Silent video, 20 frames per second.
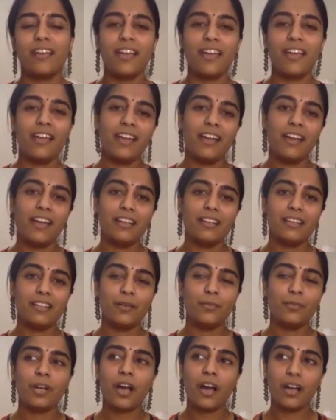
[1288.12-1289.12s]
And
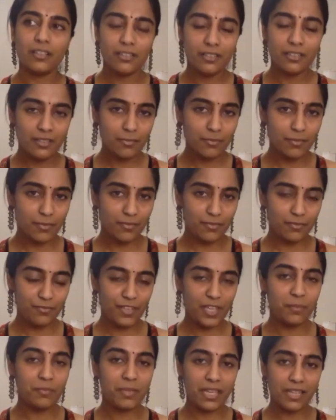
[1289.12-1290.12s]
there were other
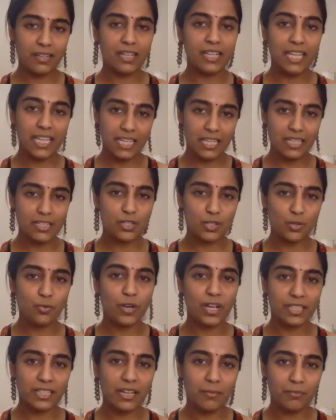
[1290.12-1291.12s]
female leads who
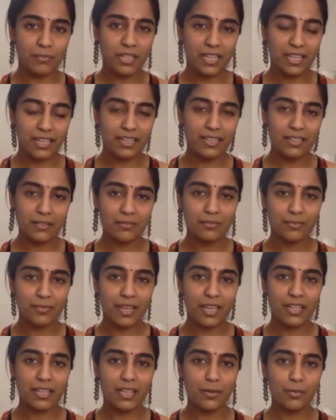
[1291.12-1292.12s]
had come there,
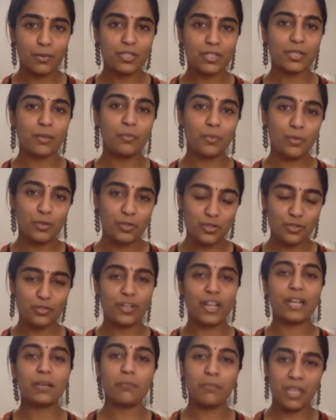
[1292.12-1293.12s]
and they were supposed
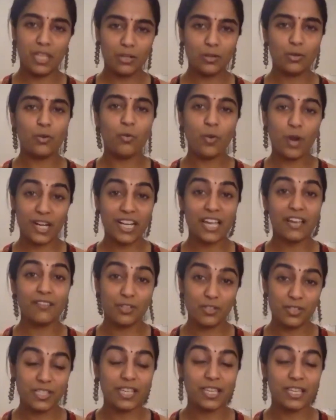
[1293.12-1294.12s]
to let me know what I had
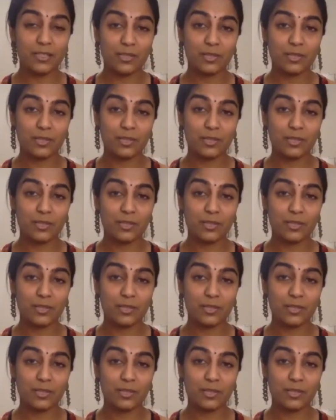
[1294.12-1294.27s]
to sing.